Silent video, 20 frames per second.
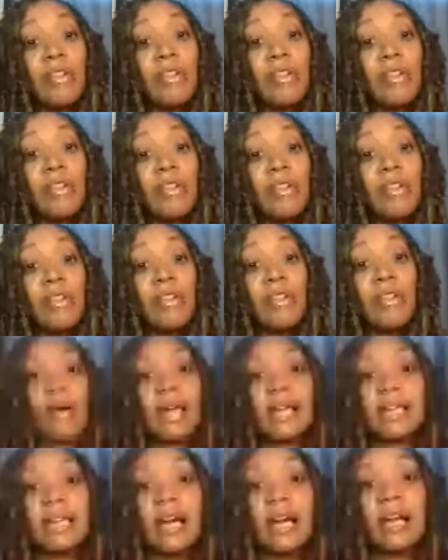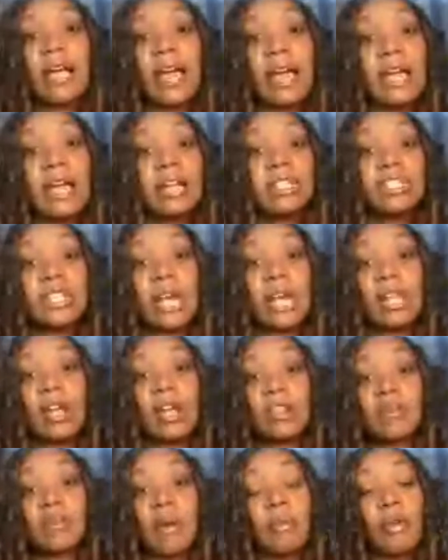And so at a young age, I
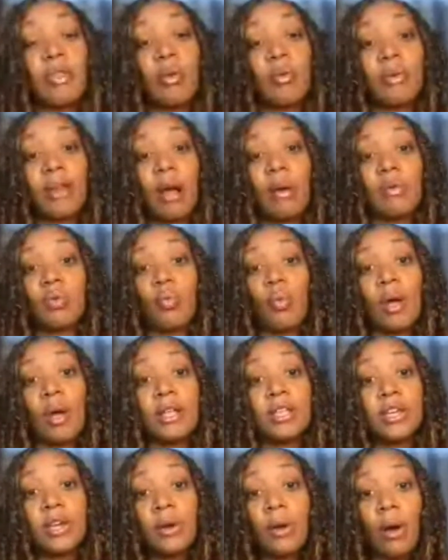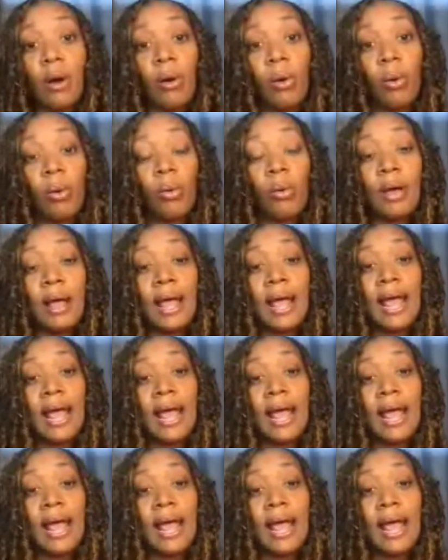lost my mother when I was 1 year old.